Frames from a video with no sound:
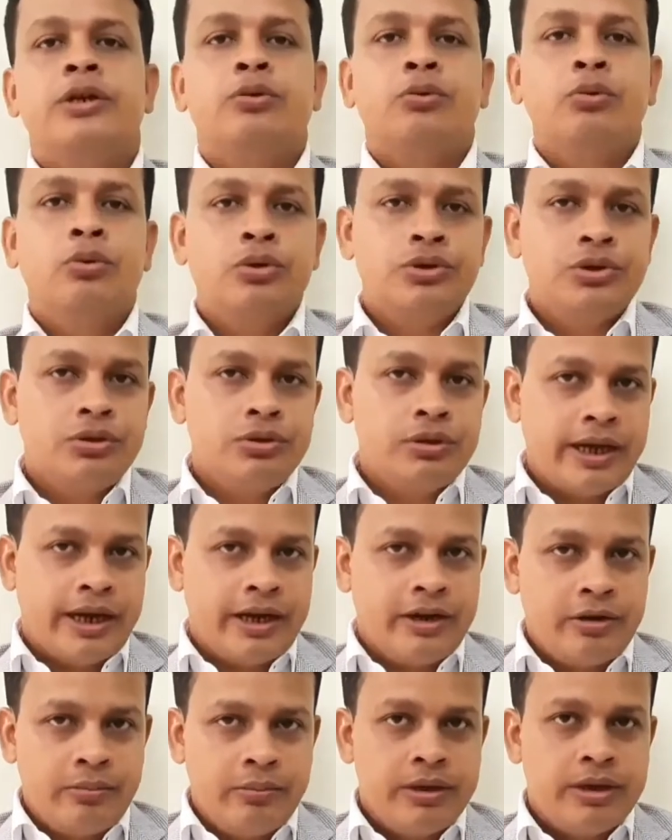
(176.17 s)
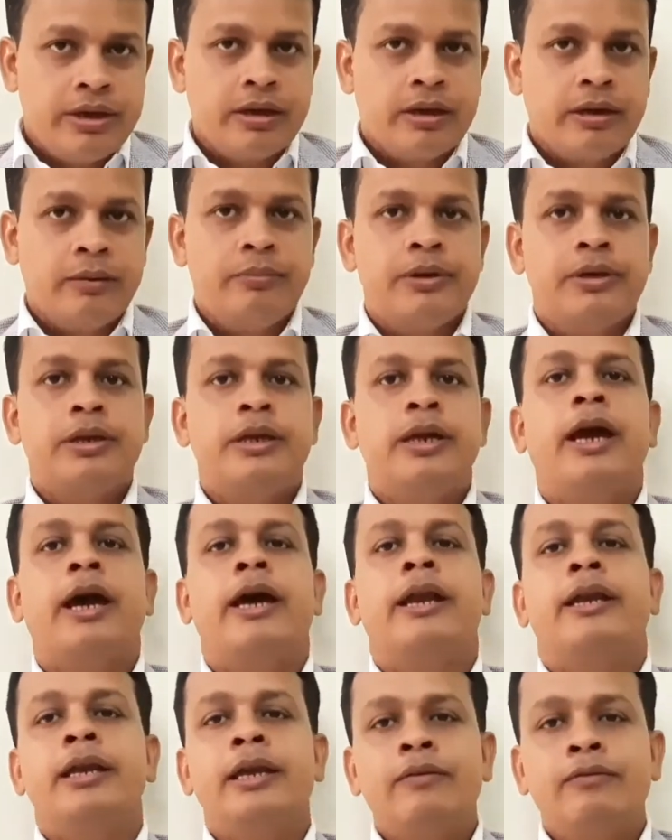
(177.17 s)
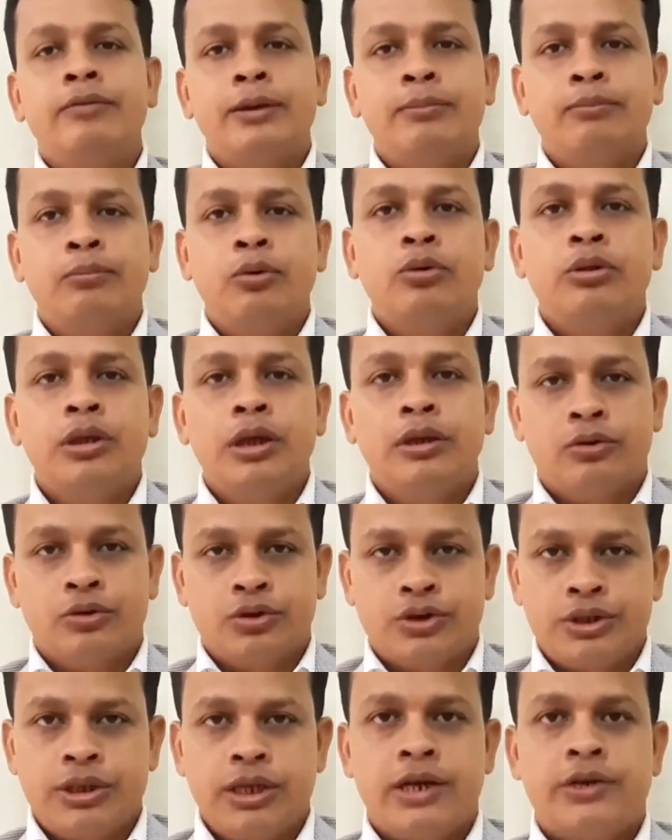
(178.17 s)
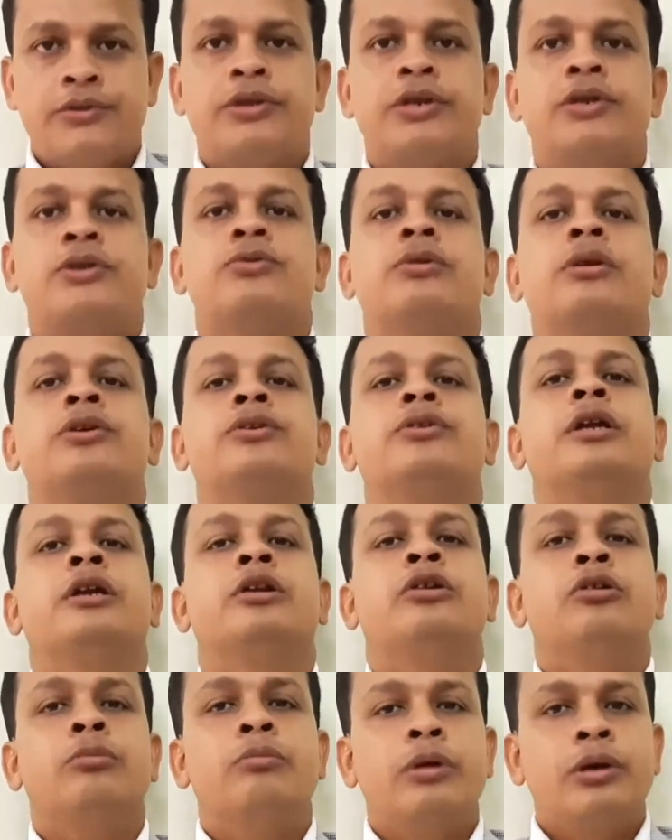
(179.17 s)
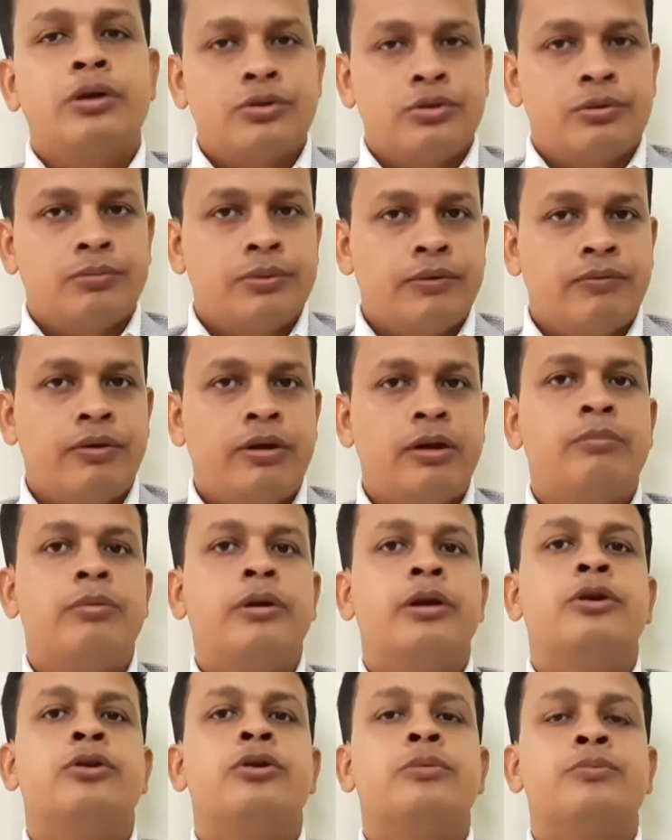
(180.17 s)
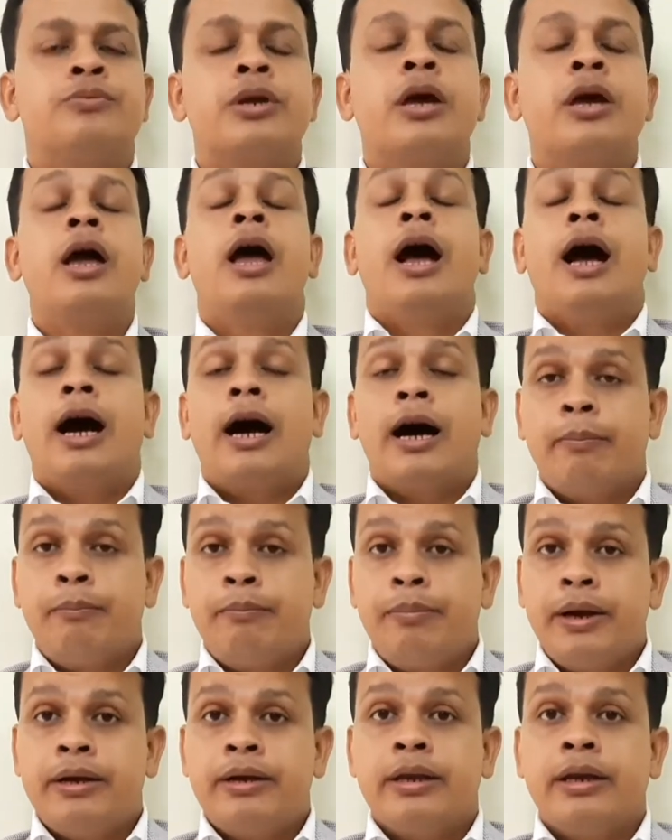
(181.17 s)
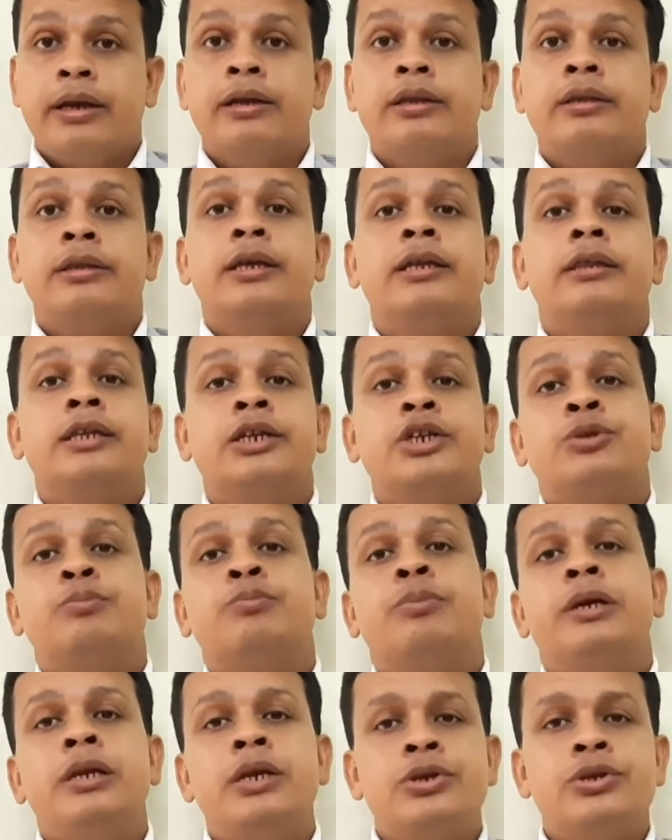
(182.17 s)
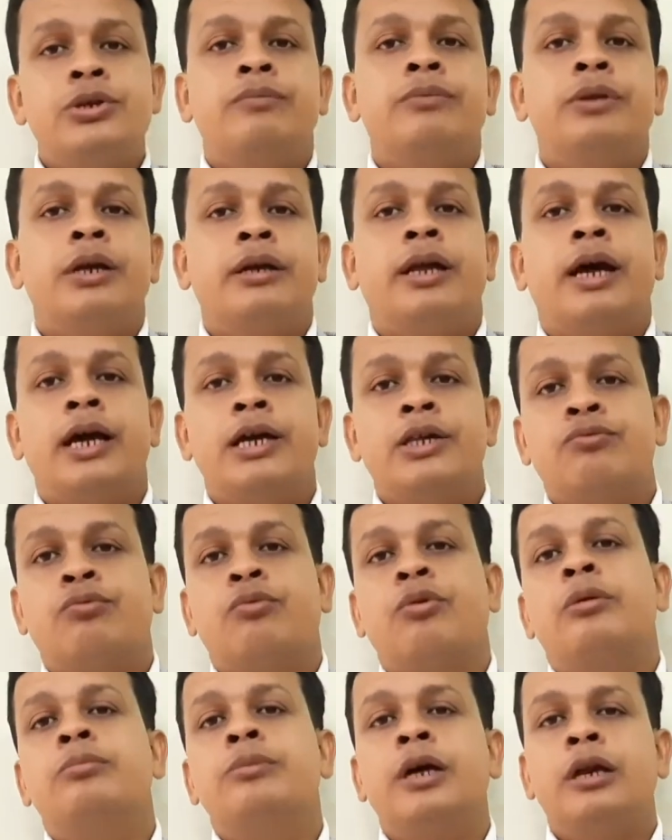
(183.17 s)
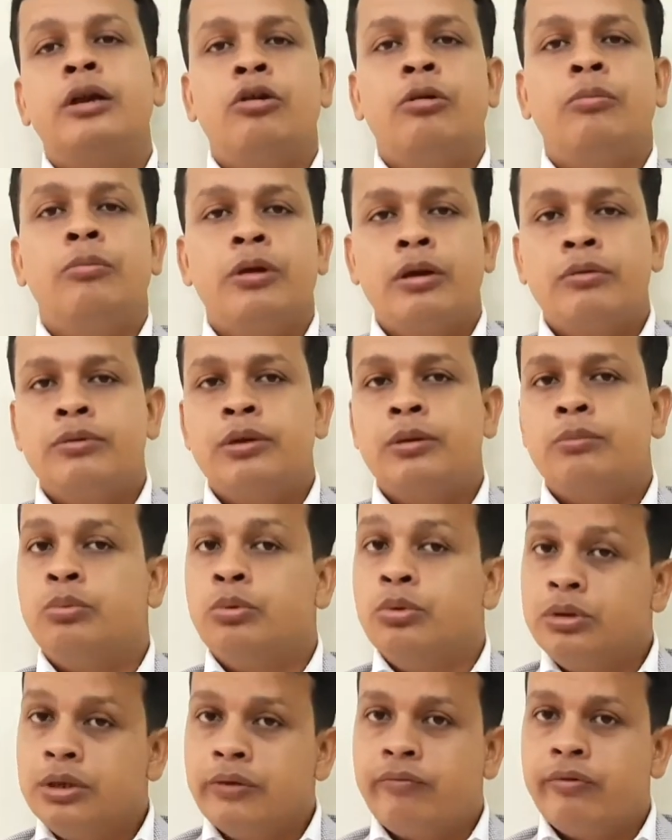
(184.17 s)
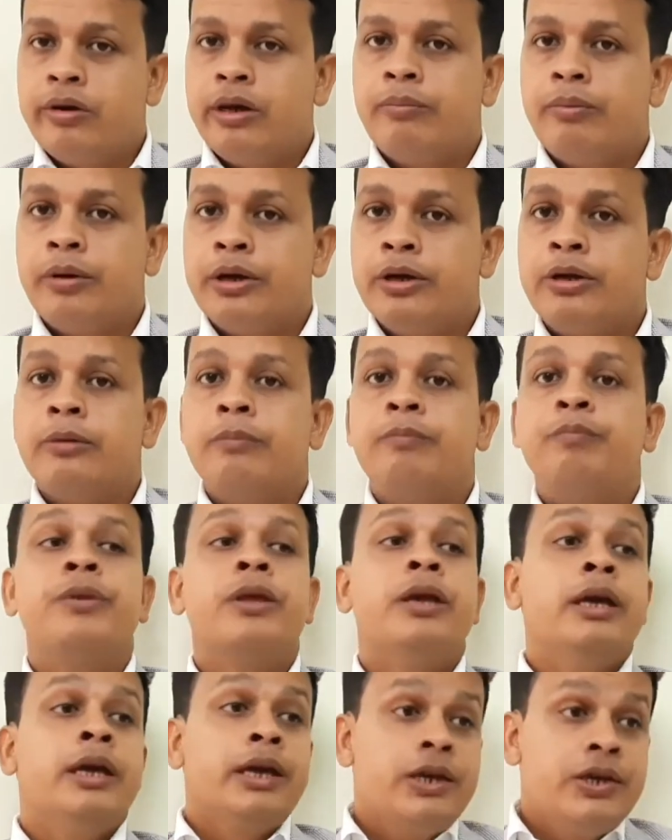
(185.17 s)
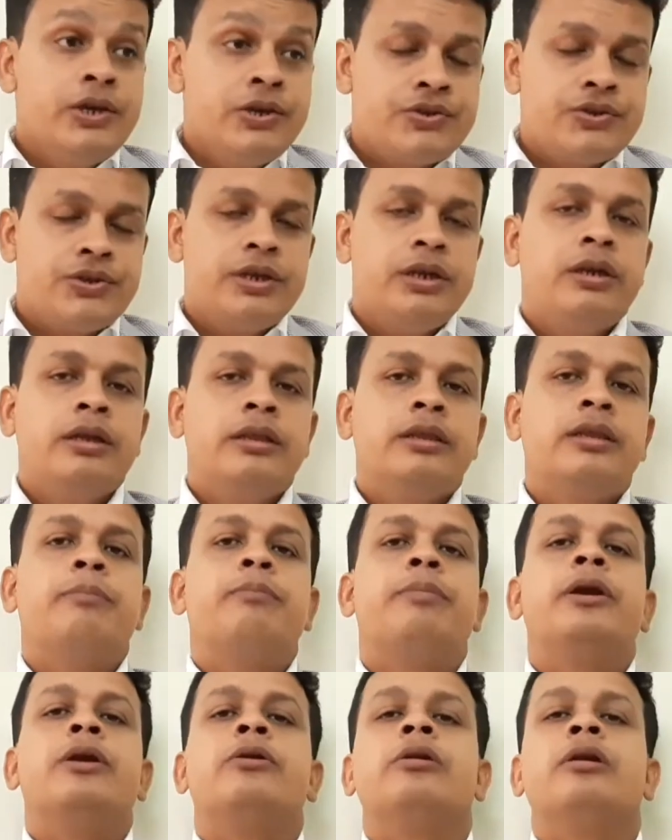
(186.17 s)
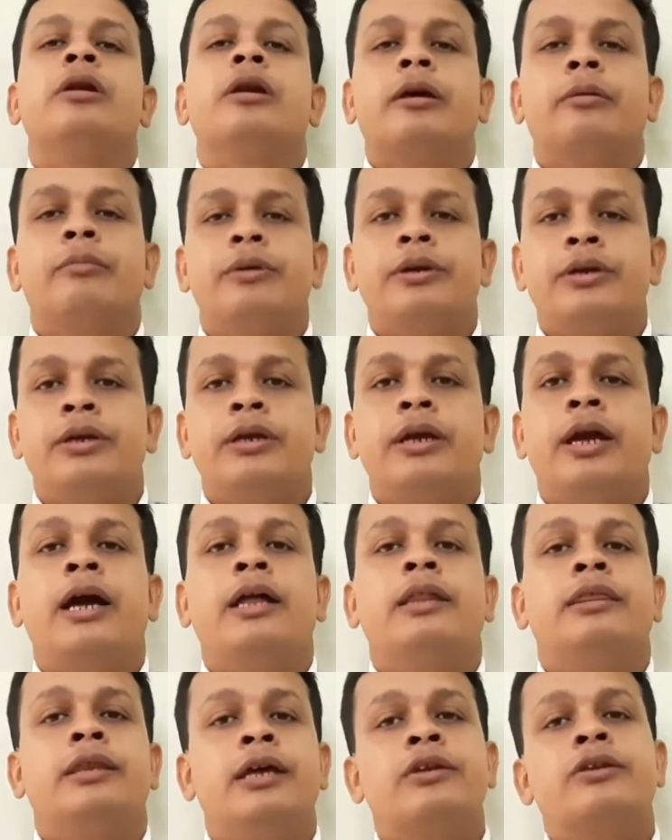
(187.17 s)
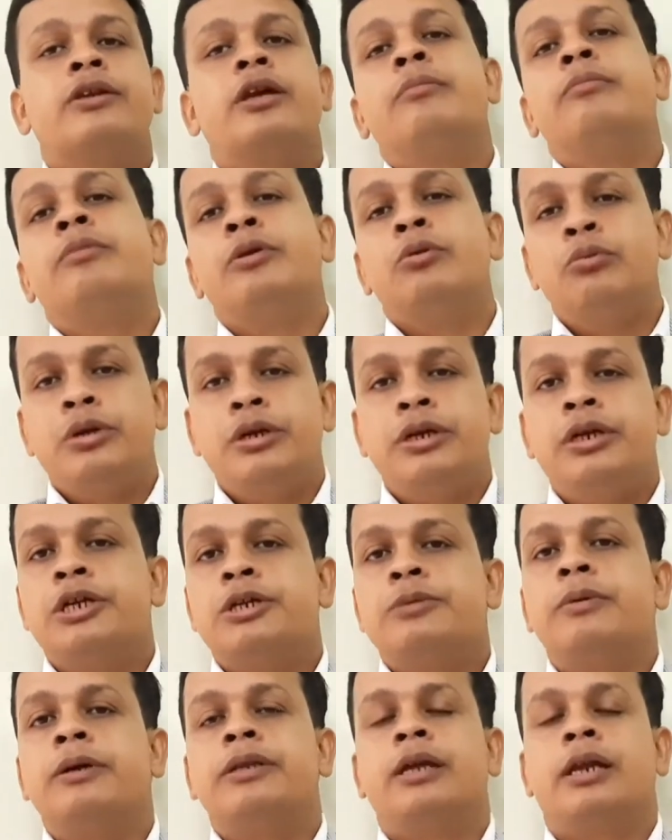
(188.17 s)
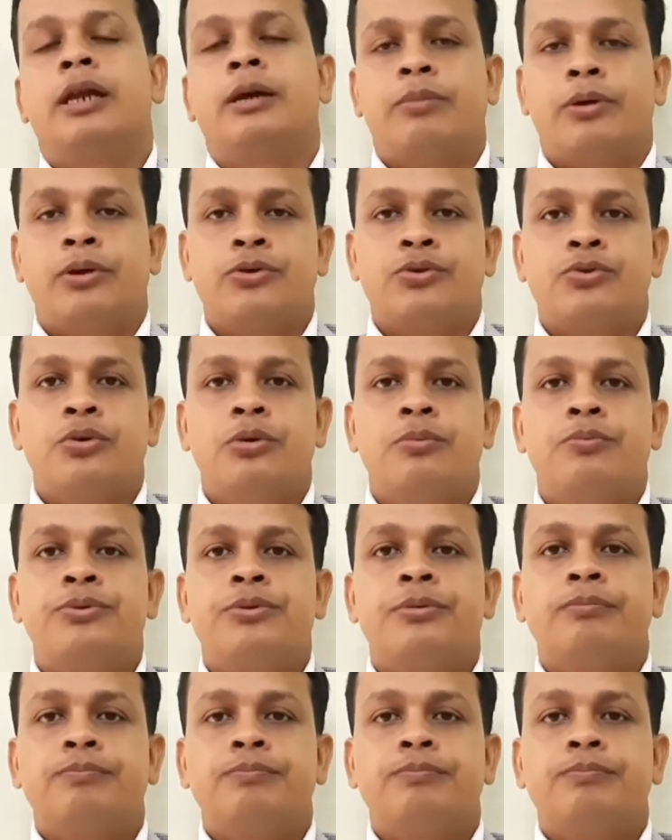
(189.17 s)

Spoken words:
goes in the endometrial cavity, and if both the osteas as well as the lumens of the fallopian tubes are patent, then the spillage of the dyes from the lumen of both the fallopian tube is seen in the peritoneal cavity, and that can be witnessed by the laparoscopes.